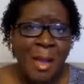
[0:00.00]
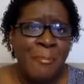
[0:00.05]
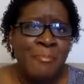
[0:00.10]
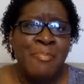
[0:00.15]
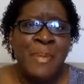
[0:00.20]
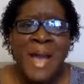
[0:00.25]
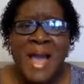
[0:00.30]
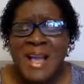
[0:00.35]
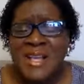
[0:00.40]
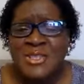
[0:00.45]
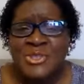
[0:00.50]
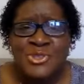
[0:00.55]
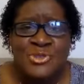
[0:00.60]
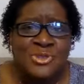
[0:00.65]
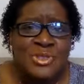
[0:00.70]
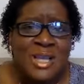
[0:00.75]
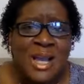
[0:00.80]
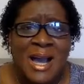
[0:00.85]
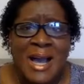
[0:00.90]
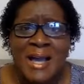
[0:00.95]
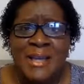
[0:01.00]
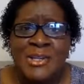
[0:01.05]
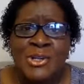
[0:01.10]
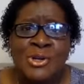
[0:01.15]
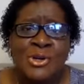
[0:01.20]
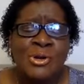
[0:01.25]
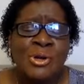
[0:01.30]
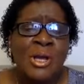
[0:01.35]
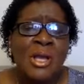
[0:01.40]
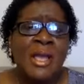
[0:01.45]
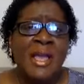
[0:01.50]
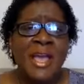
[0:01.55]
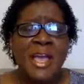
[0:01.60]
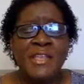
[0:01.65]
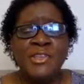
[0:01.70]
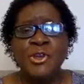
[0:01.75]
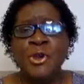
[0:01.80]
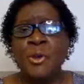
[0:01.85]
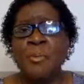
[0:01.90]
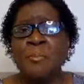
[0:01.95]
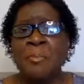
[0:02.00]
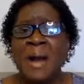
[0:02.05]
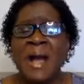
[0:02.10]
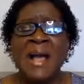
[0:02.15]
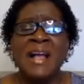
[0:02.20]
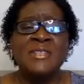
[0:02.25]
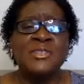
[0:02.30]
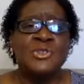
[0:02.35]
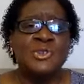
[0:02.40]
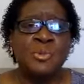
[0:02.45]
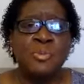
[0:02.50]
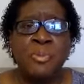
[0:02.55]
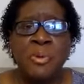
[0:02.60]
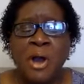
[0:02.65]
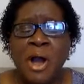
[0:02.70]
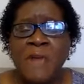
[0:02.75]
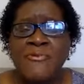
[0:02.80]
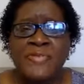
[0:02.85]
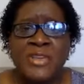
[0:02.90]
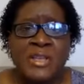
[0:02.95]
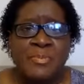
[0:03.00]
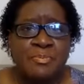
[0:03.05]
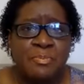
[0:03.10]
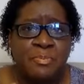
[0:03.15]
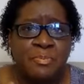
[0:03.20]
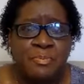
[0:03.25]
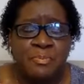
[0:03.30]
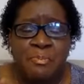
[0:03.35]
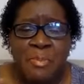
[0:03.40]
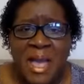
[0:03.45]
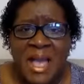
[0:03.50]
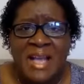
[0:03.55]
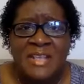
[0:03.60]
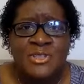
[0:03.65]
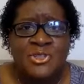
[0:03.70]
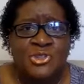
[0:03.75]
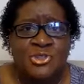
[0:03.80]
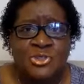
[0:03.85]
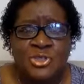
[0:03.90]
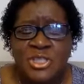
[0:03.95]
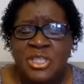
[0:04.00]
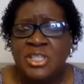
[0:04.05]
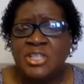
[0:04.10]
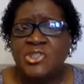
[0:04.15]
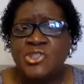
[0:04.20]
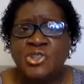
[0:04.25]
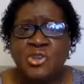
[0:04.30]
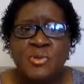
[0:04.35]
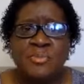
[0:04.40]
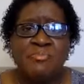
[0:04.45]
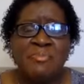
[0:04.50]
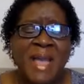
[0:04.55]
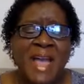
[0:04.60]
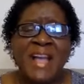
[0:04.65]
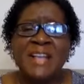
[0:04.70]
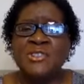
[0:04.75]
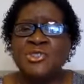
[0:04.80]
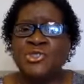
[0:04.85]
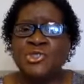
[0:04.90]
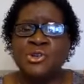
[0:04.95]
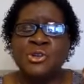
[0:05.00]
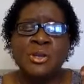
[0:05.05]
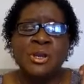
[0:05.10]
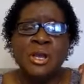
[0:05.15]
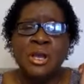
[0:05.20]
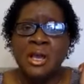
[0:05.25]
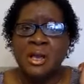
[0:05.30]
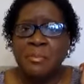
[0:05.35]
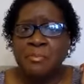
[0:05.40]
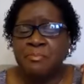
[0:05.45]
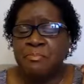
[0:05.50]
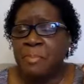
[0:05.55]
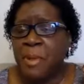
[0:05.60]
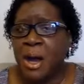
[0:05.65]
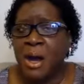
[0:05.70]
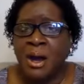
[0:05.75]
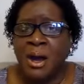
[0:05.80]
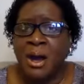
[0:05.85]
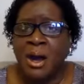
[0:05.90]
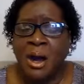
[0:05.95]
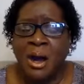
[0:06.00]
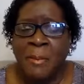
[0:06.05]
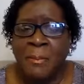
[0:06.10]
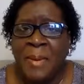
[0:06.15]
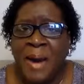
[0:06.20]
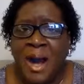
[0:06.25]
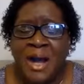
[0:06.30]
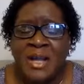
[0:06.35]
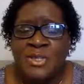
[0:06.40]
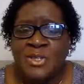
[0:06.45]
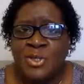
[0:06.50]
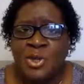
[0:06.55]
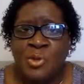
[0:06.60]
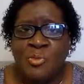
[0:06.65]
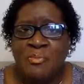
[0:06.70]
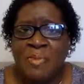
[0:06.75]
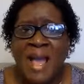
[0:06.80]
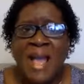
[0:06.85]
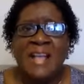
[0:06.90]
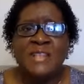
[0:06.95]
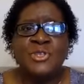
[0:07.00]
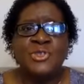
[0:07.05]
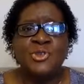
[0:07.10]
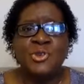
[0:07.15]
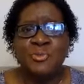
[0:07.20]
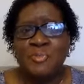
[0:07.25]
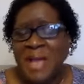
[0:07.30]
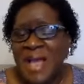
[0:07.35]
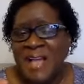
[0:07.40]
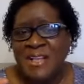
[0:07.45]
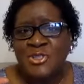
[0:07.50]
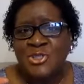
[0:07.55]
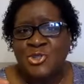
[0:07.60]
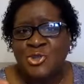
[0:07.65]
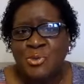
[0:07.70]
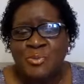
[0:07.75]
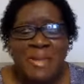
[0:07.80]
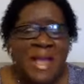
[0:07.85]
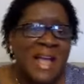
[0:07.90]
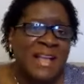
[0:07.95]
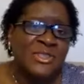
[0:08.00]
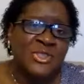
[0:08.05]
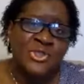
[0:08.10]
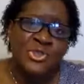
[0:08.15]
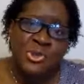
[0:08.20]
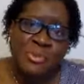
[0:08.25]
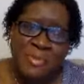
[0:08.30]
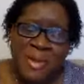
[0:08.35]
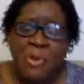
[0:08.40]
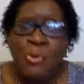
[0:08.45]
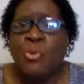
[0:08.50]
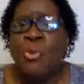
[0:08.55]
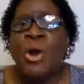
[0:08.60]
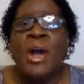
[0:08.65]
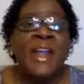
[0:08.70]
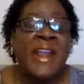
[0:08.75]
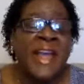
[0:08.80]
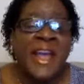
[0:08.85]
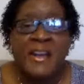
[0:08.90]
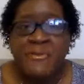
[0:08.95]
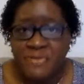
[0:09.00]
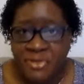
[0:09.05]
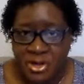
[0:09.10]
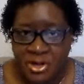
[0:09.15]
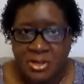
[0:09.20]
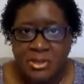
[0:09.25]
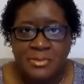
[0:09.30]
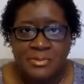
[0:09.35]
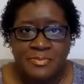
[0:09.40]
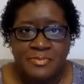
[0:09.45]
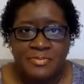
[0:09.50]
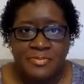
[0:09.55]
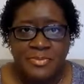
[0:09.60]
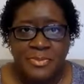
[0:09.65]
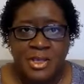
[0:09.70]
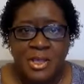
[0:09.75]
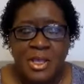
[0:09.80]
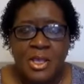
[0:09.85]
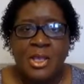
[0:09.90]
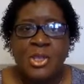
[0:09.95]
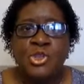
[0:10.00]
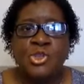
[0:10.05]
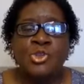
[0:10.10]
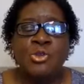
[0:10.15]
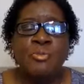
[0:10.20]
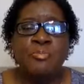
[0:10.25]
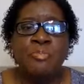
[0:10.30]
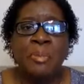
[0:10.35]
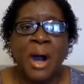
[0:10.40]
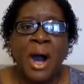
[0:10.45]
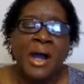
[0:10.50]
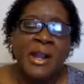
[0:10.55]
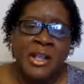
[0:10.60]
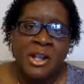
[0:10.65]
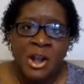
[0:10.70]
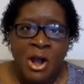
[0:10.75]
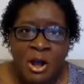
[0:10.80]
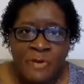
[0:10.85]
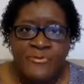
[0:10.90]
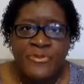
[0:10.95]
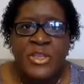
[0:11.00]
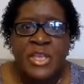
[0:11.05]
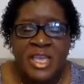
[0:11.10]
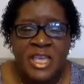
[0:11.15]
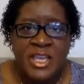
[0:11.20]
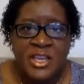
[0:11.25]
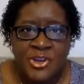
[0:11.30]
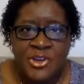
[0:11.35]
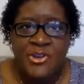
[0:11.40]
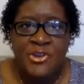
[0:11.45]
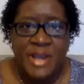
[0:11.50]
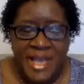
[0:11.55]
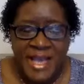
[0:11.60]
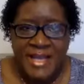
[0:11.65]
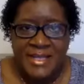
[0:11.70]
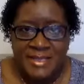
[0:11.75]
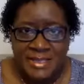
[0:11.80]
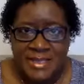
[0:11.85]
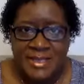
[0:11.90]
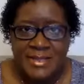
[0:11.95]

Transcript: pastor title and your master prophet, master teacher, master apostle, master, whatever. You bought it off the internet